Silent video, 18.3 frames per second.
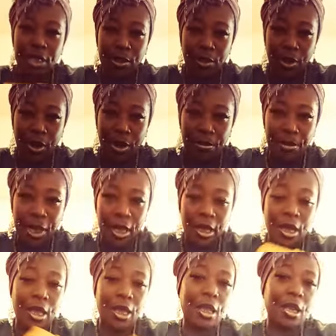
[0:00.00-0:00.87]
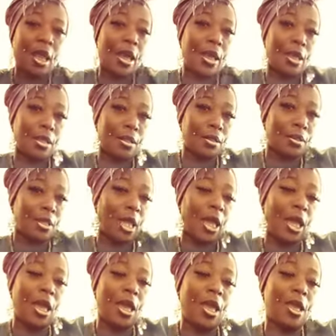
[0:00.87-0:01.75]
what i'm getting like
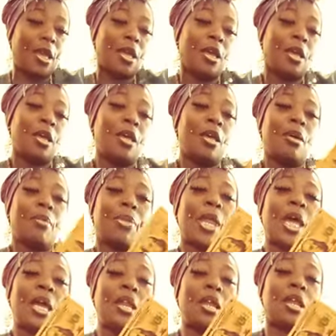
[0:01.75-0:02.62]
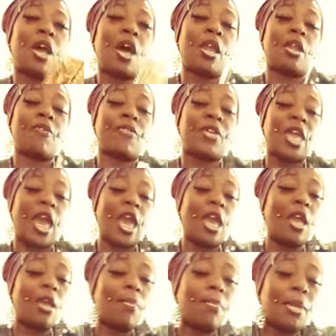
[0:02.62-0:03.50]
they played a lot of
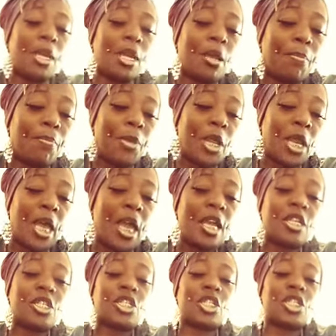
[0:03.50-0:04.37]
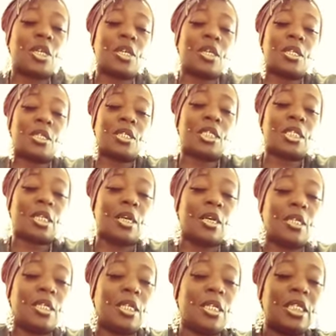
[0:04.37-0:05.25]
game manipulations
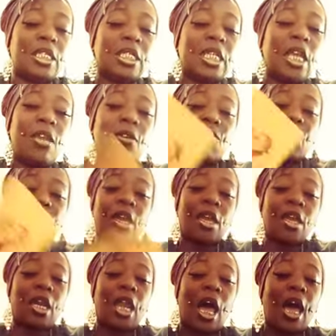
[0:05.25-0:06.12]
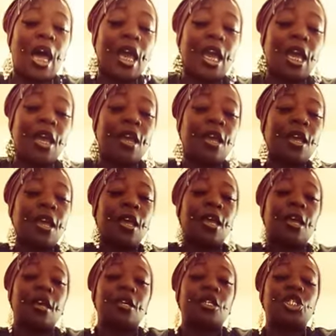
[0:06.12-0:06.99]
deceiving lying
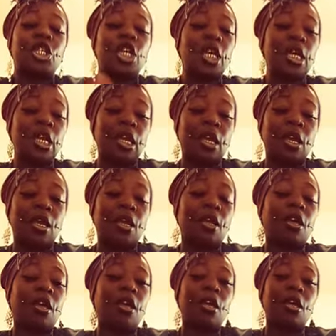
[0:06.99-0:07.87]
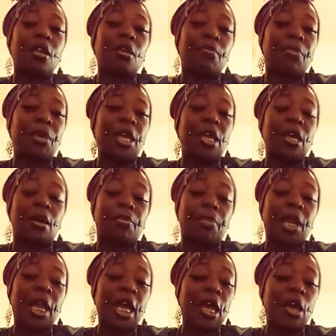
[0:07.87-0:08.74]
cheating could be a
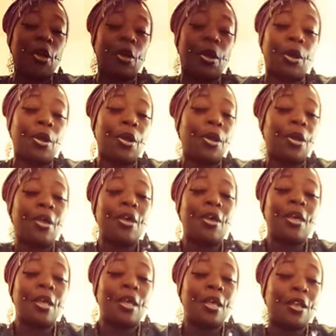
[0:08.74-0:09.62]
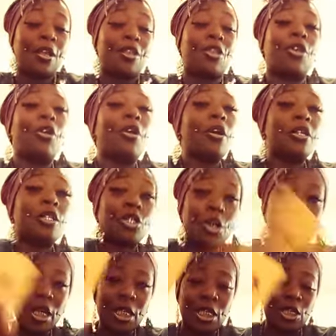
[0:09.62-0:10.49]
player they're a
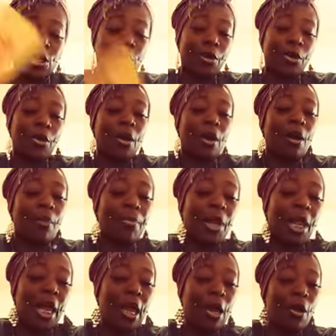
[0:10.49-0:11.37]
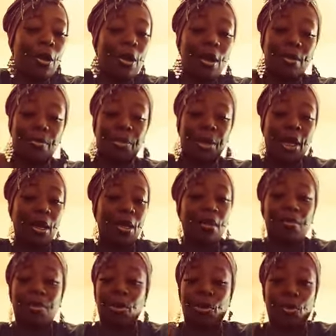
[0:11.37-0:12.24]
trickster, a player, a
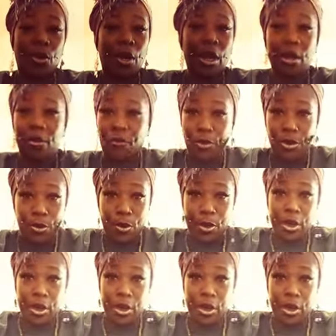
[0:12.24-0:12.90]
pimp, or whatever you want